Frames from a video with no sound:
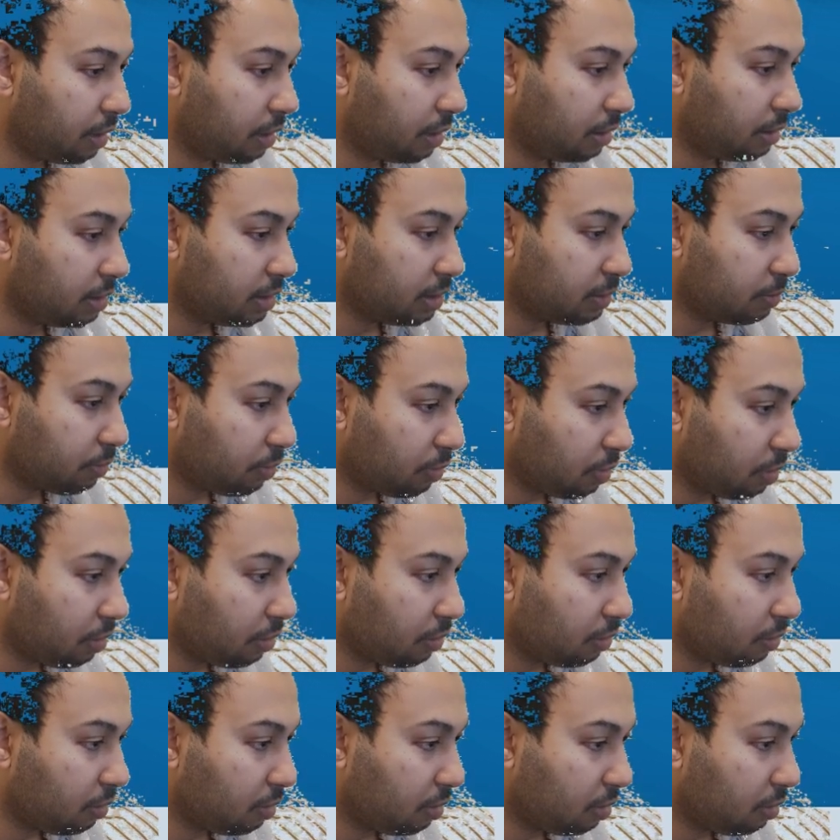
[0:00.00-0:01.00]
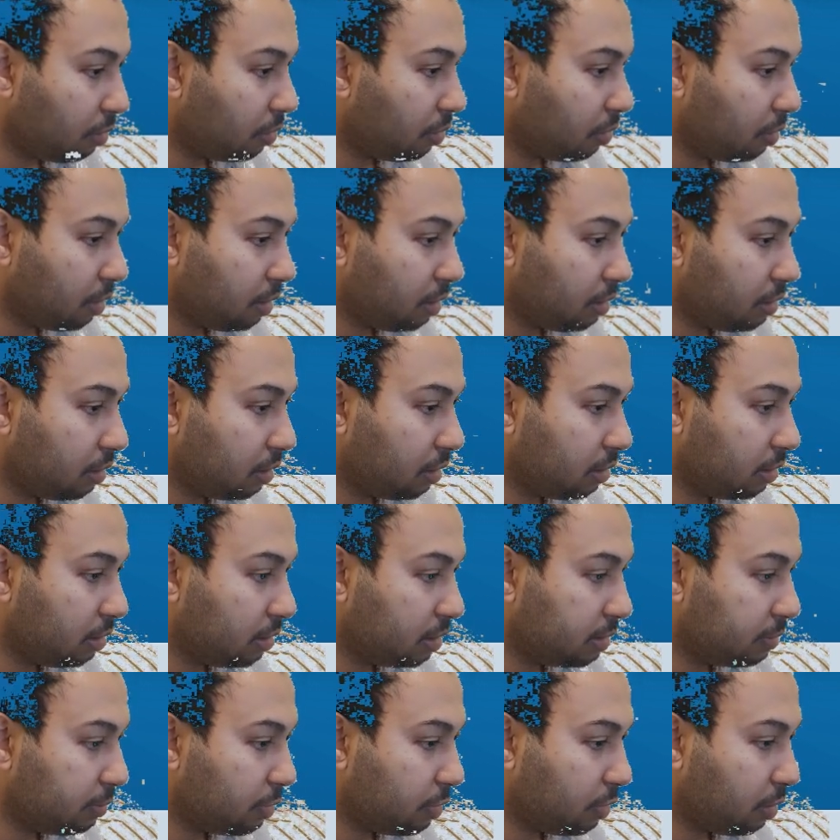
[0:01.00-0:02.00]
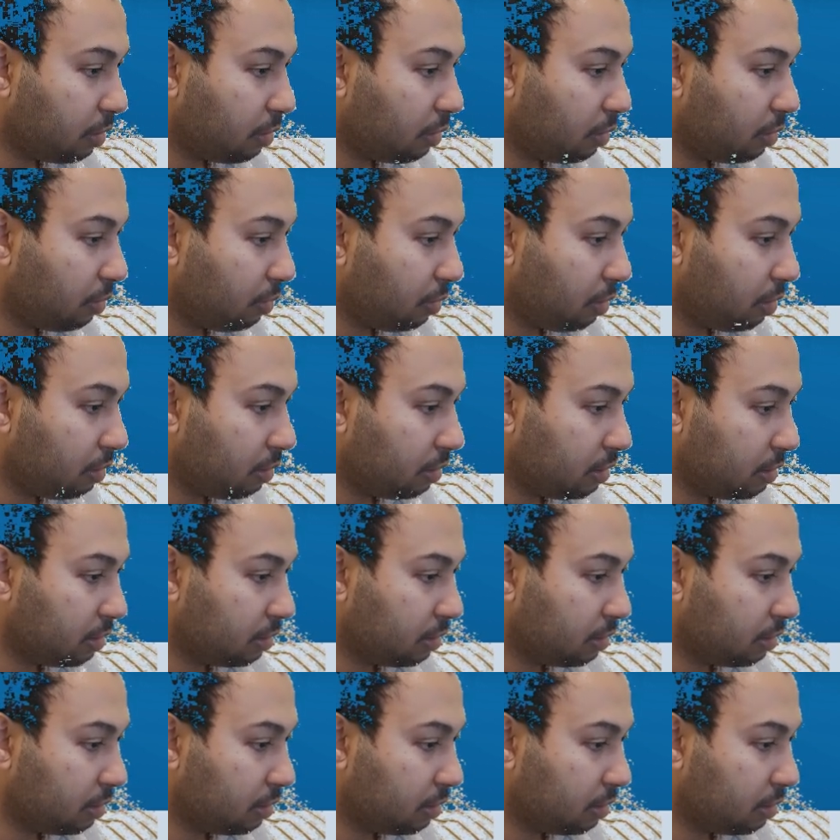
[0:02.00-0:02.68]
yeah, this module loaded and this module loaded,